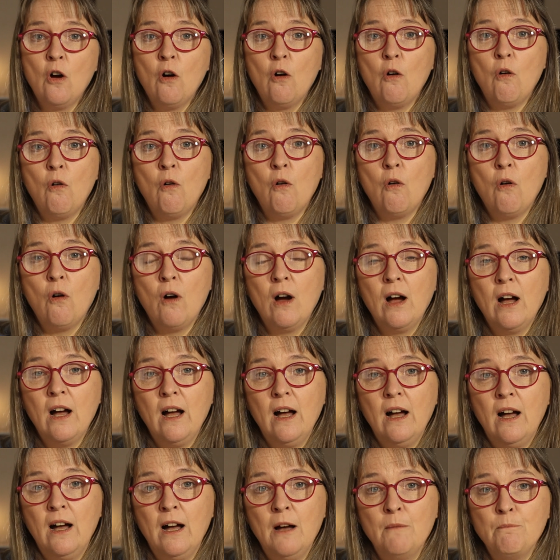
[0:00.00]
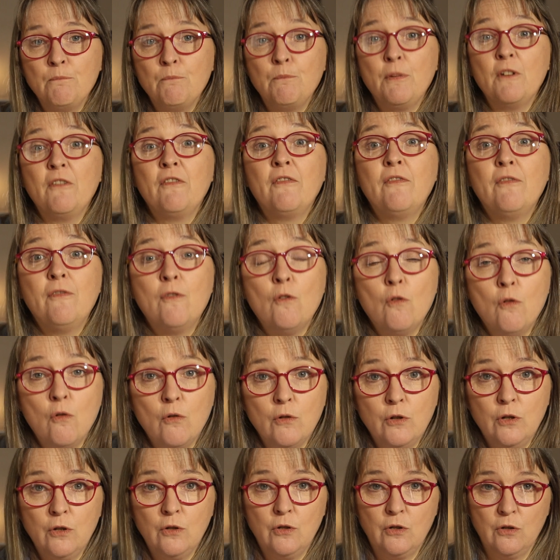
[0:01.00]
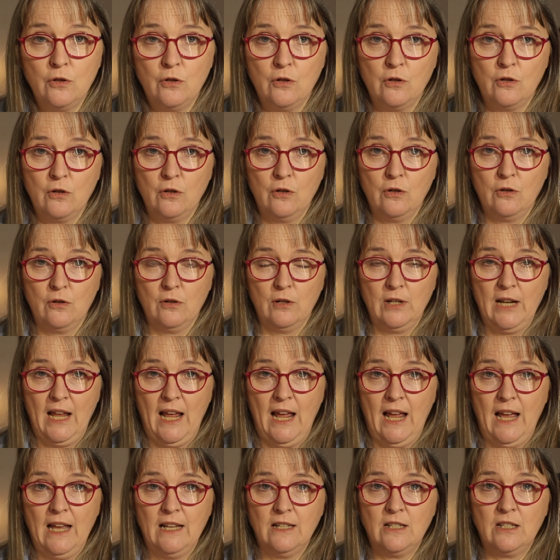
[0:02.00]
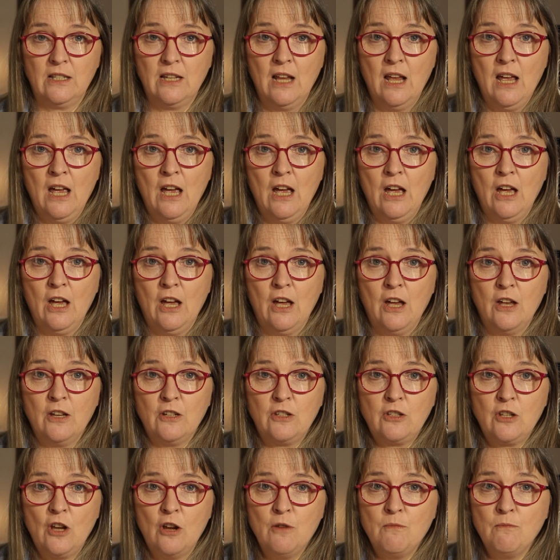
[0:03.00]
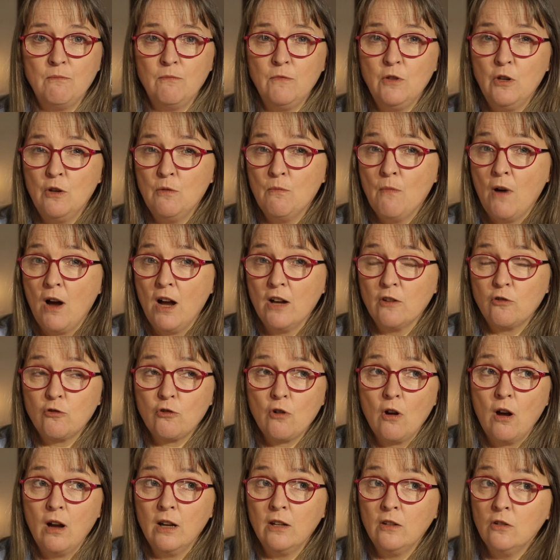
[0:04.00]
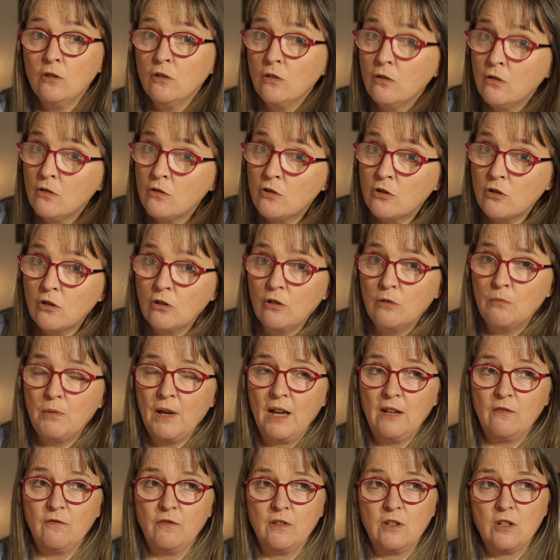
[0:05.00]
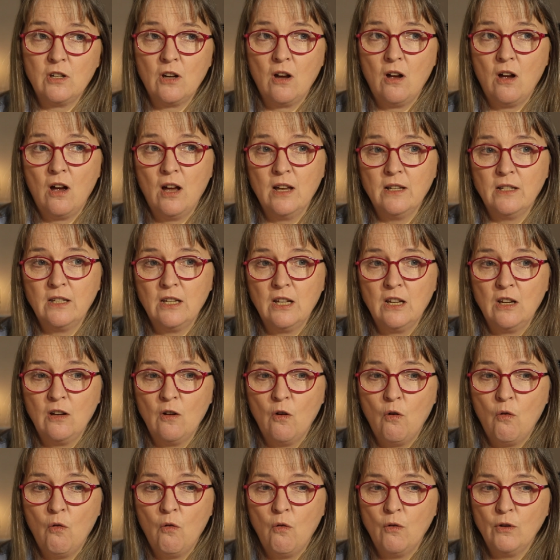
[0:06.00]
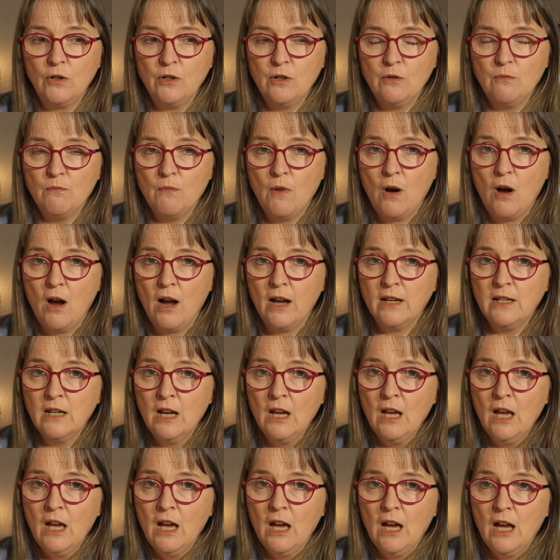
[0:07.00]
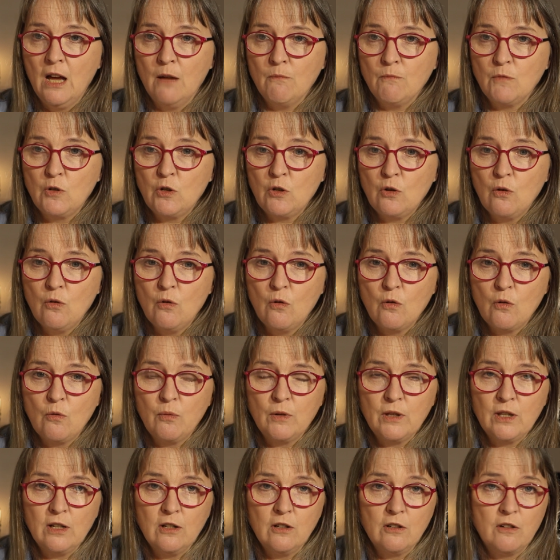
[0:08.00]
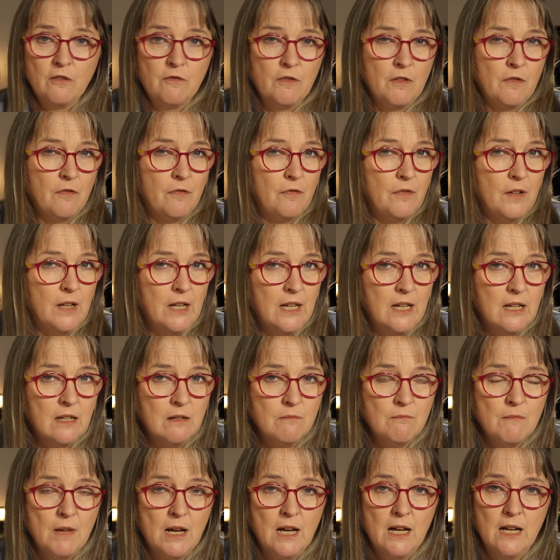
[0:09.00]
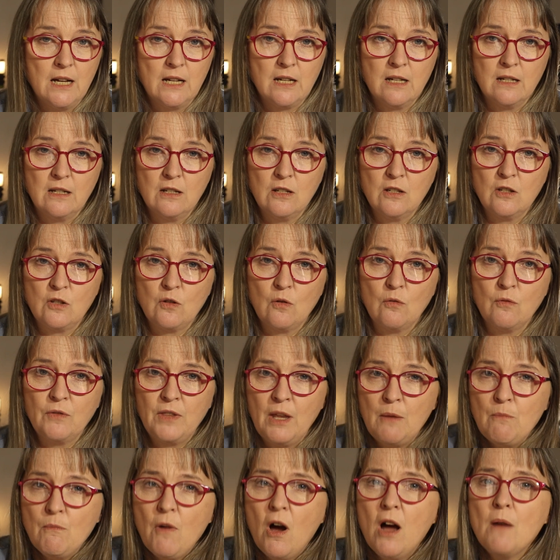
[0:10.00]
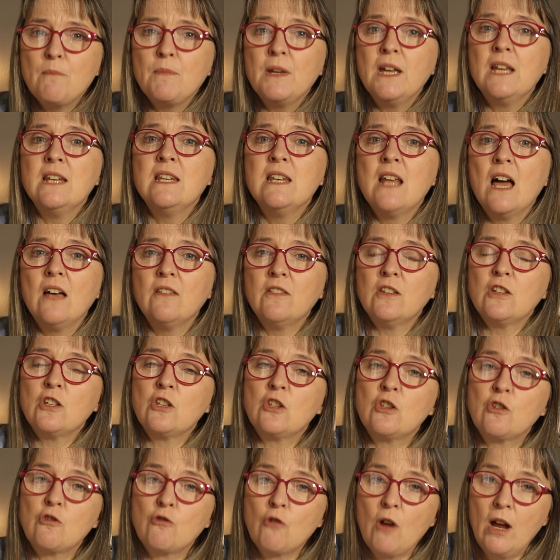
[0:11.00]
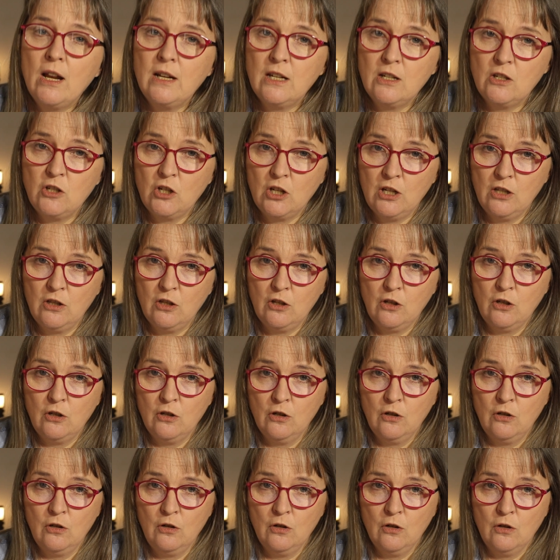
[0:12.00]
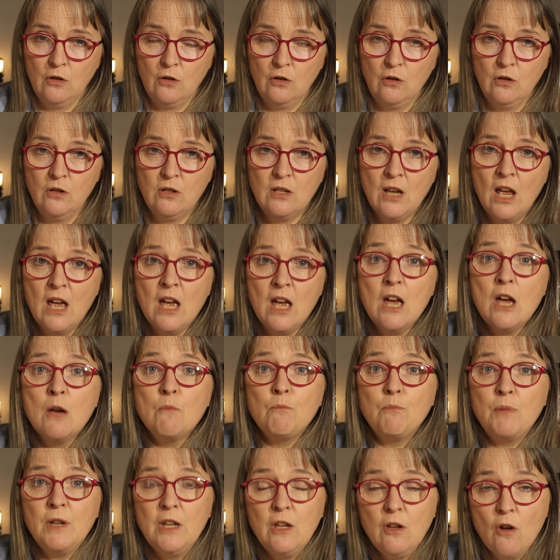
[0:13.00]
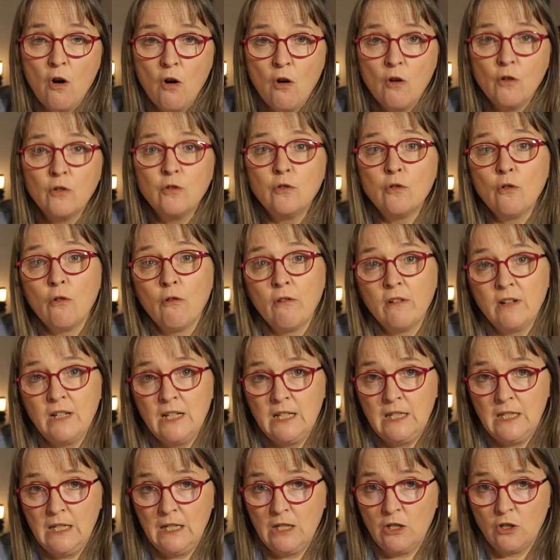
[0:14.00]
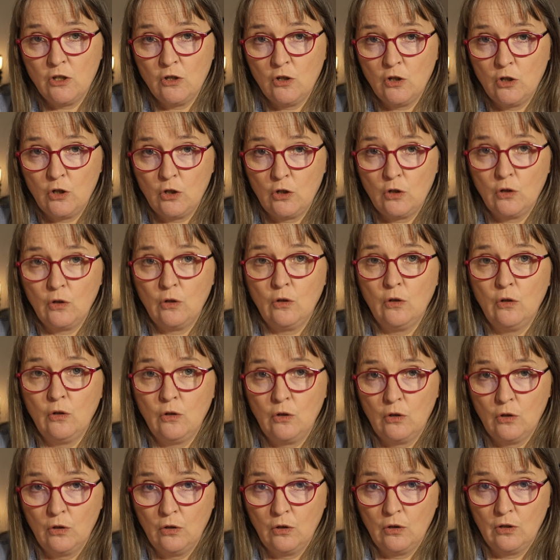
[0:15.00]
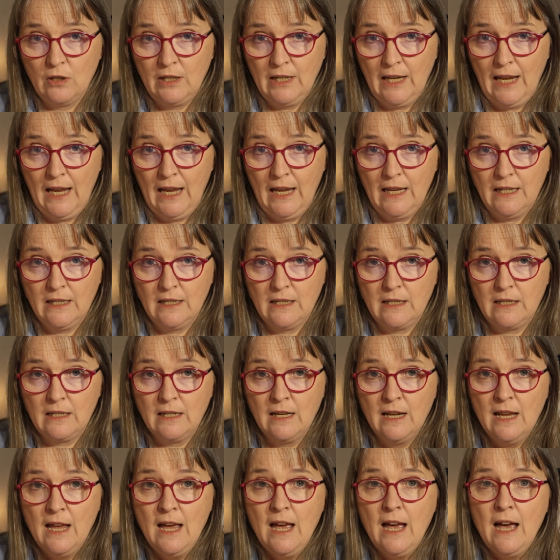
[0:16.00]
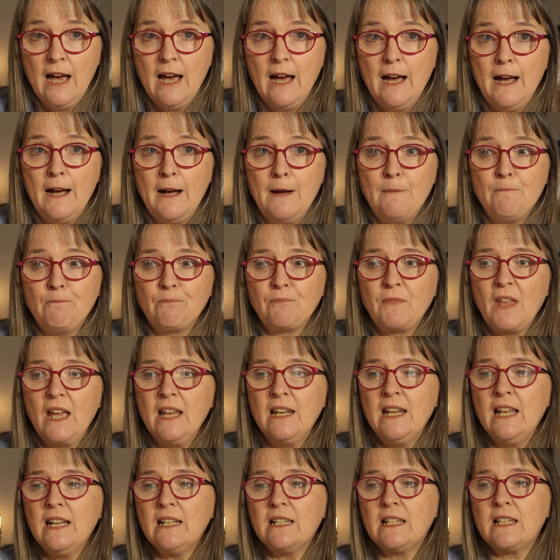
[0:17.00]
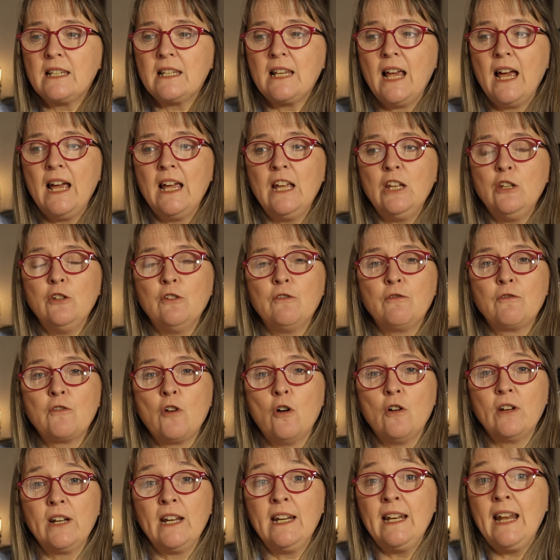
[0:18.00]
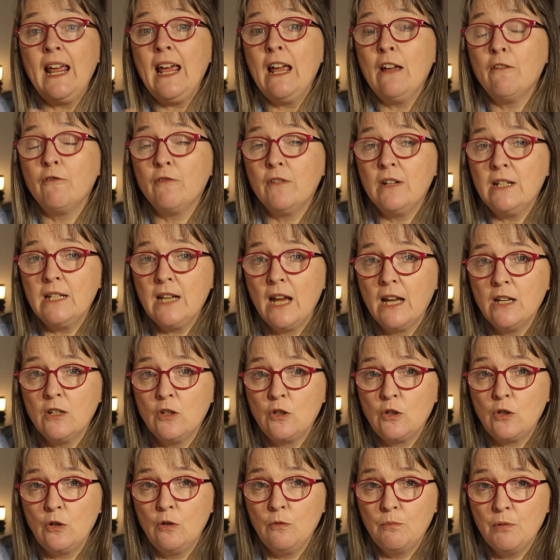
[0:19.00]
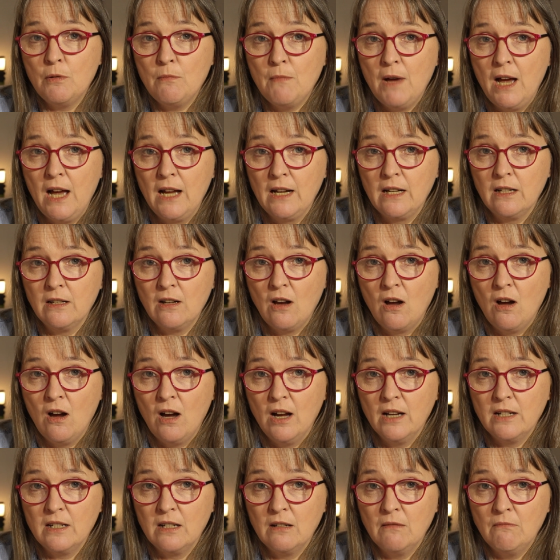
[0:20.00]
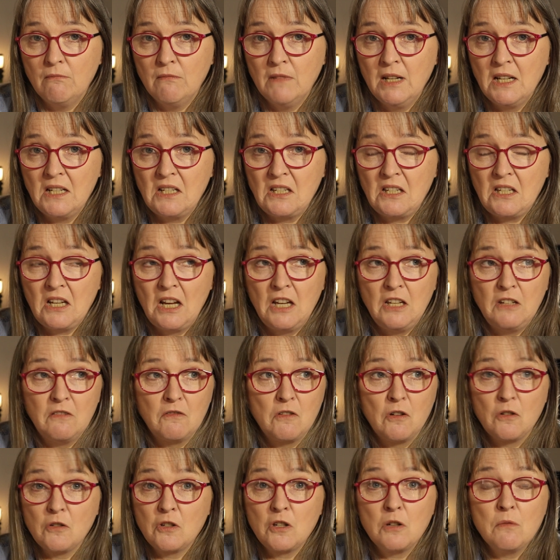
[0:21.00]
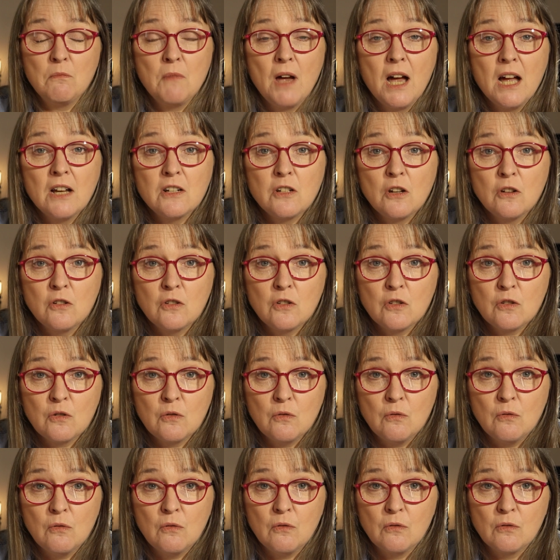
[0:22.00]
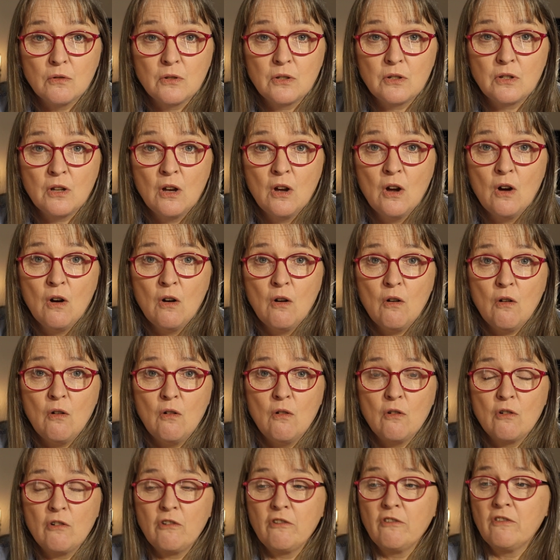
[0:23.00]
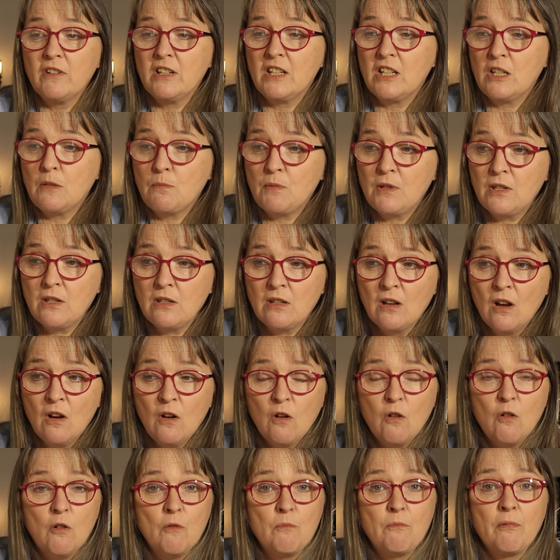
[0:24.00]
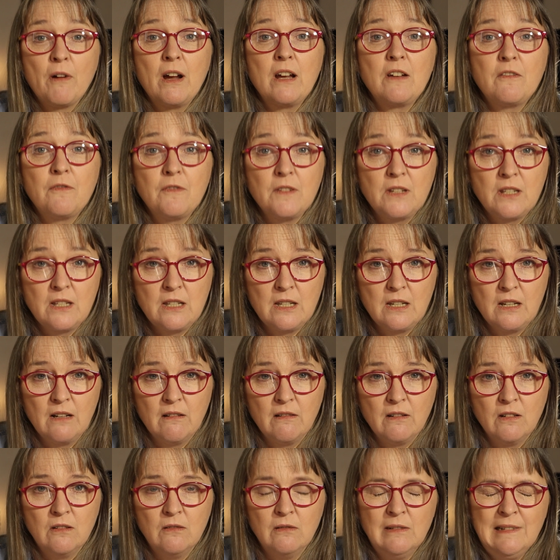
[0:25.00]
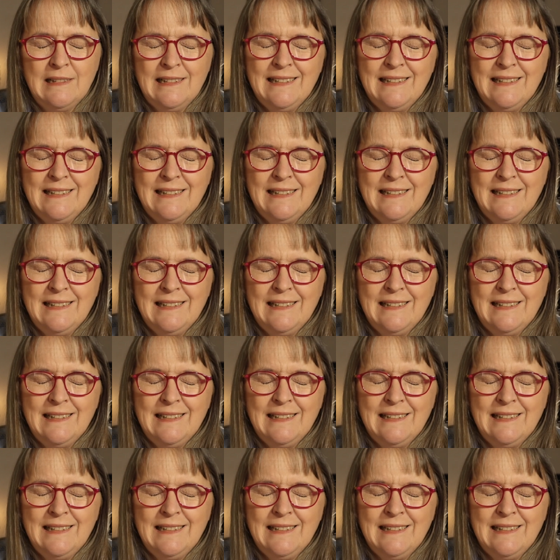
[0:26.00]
or before you do Google Ads. So you might try YouTube advertising, or you might talk with a lot of affiliate marketers, or there might be another strategy that you use beyond or in addition to Google Ads. Let's say you've got an everyday supermarket item. Let's say you've got tomato sauce or crisps or breakfast cereal.